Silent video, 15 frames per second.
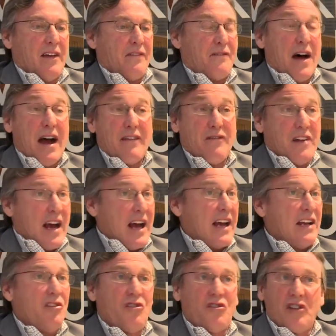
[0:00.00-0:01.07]
five
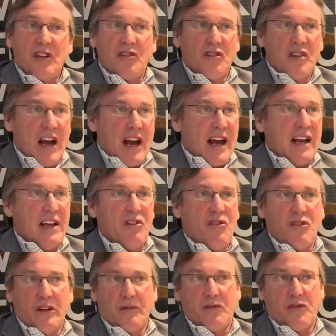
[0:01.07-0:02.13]
nines, six nines
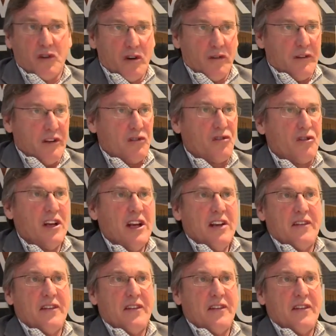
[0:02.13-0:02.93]
of service.